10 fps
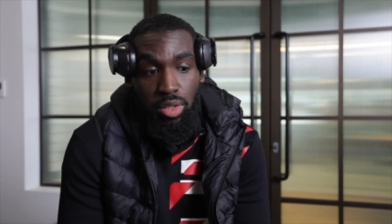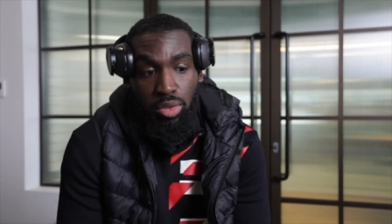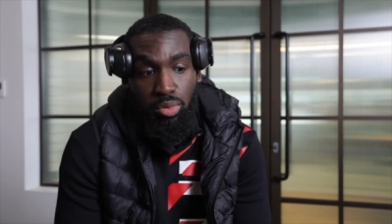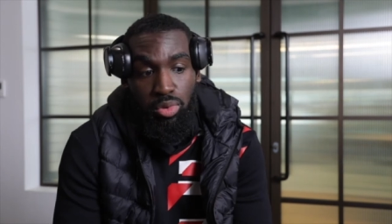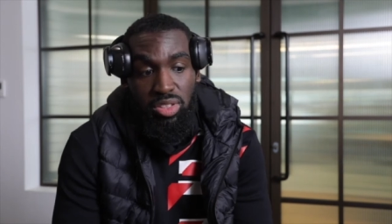
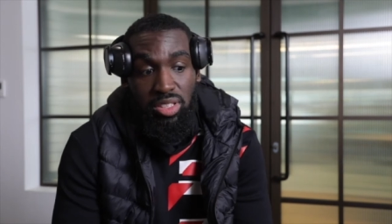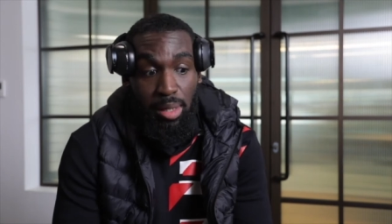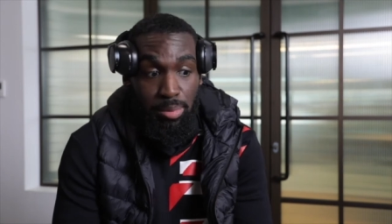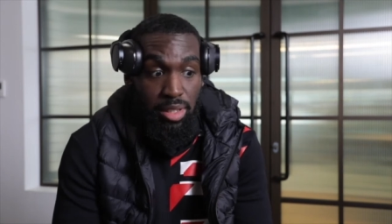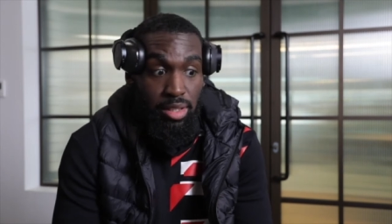who was
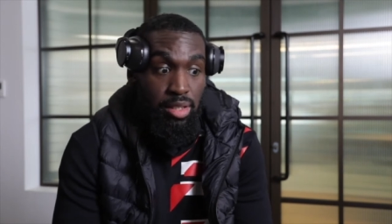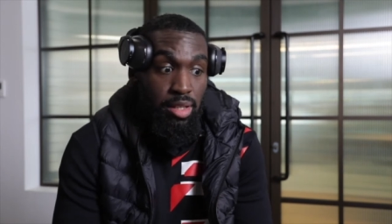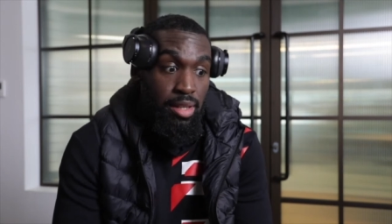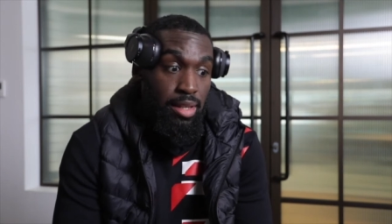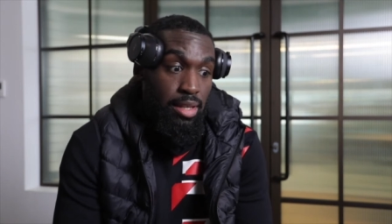stabbed and
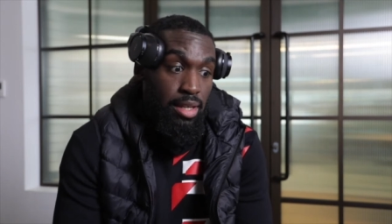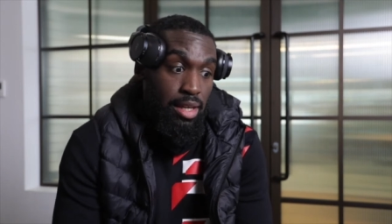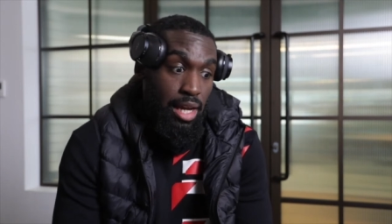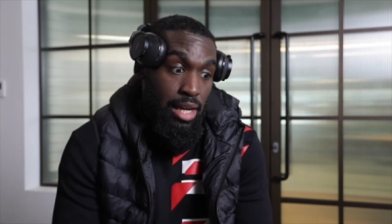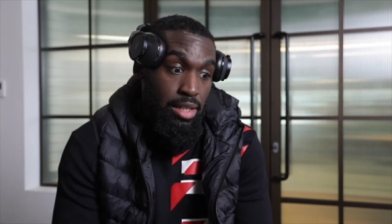
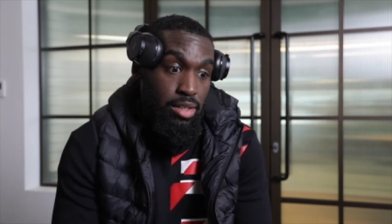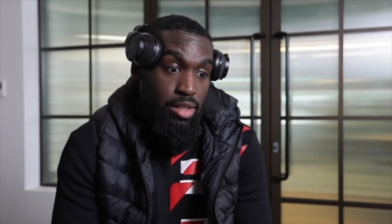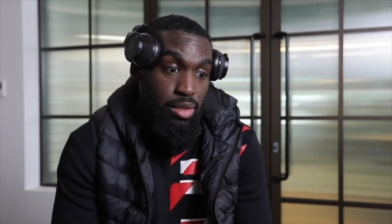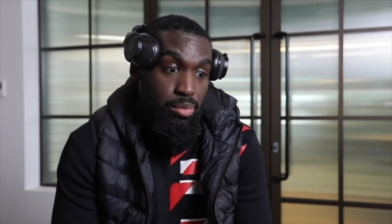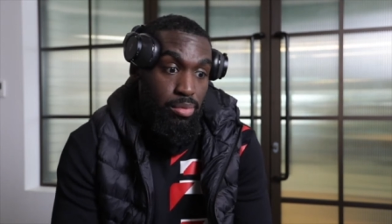and
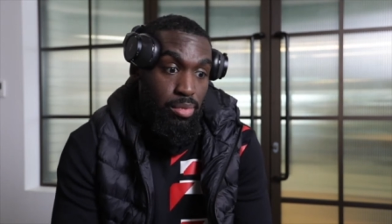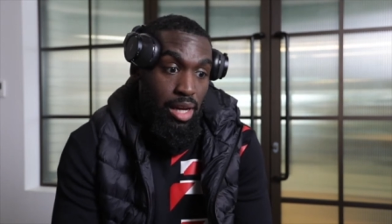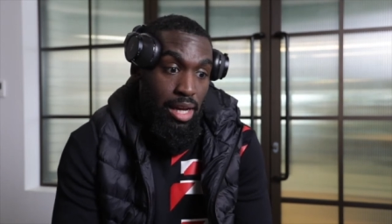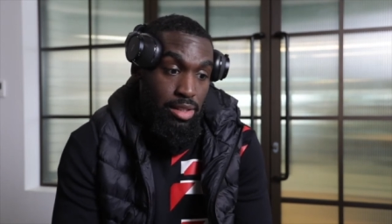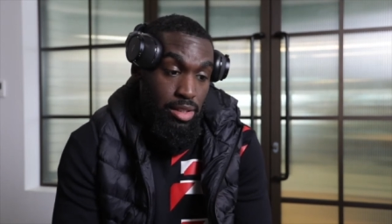um,
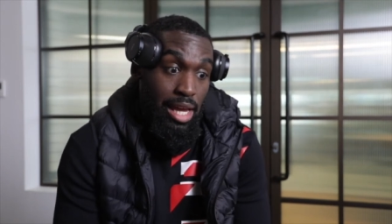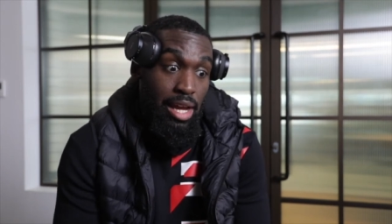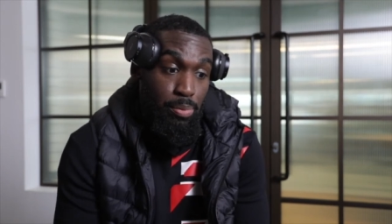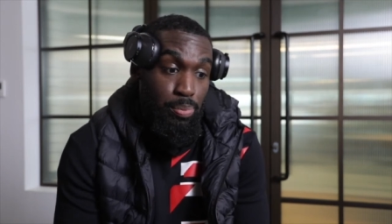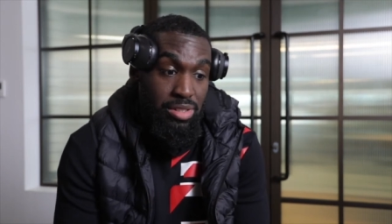and
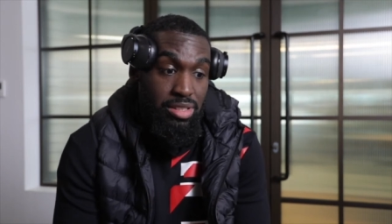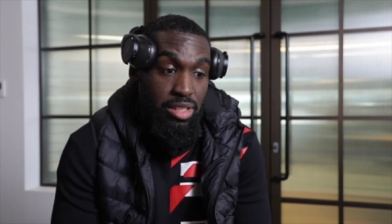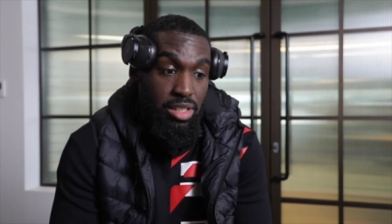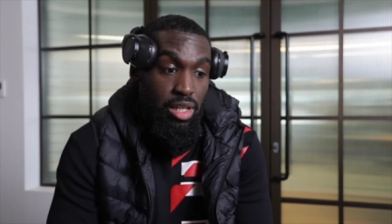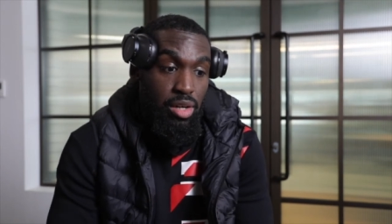that
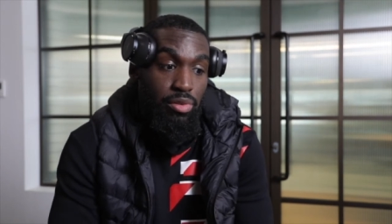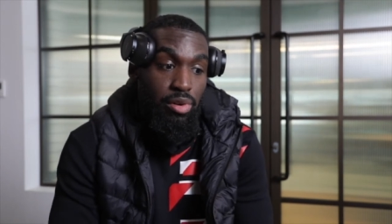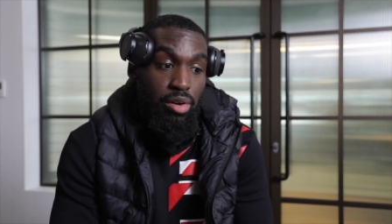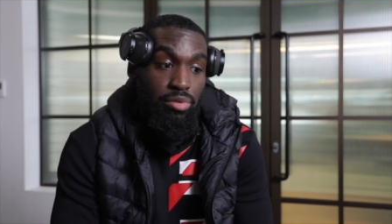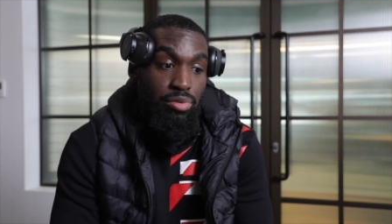
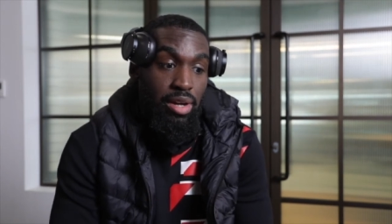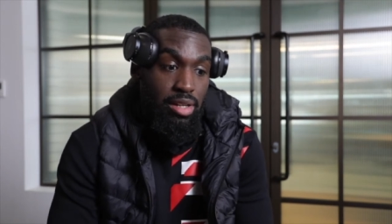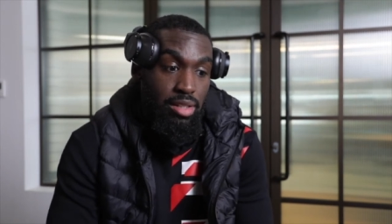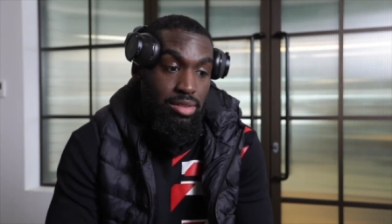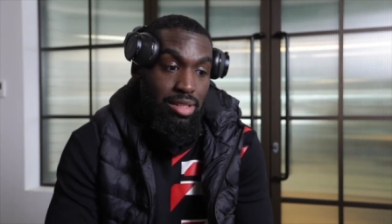particular
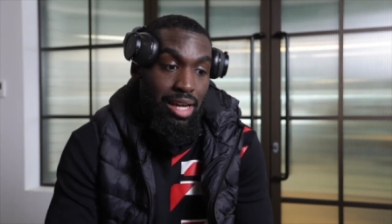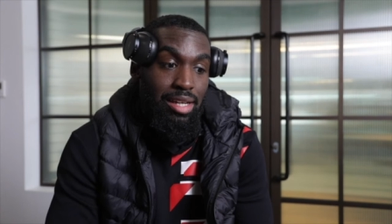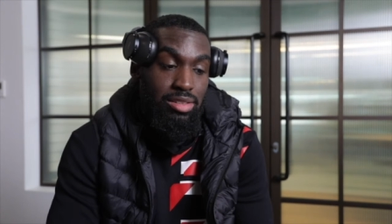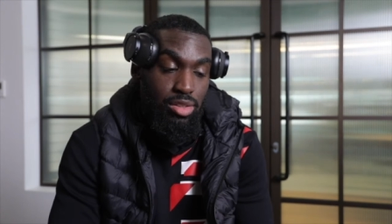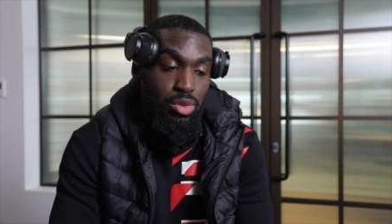event to
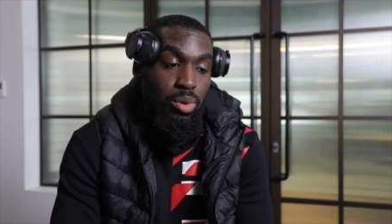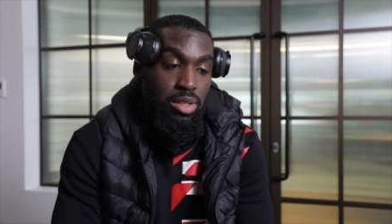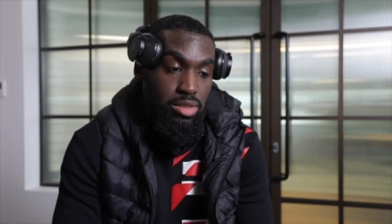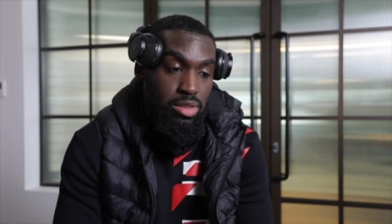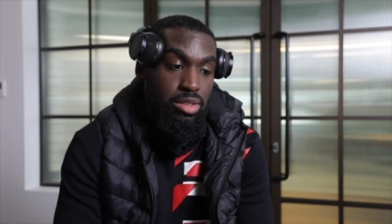ask the
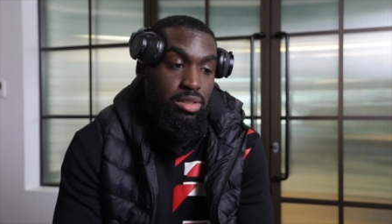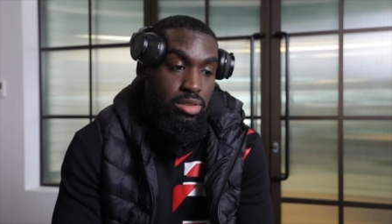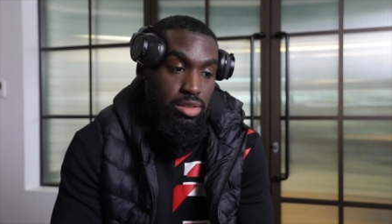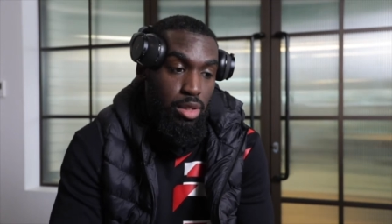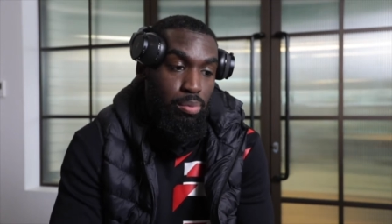
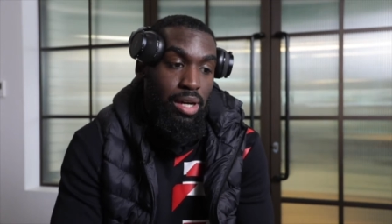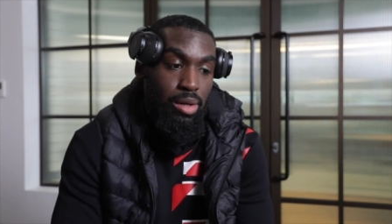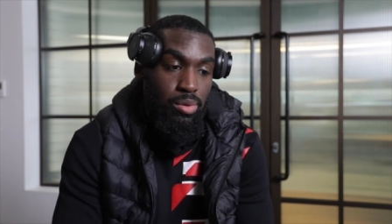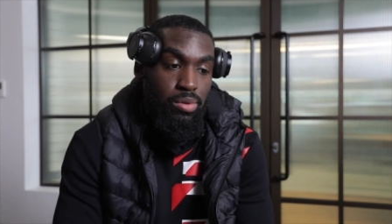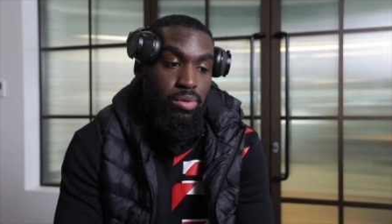questions
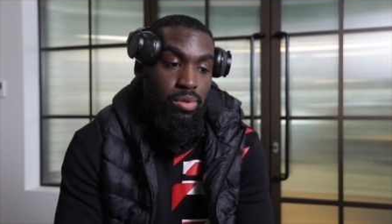about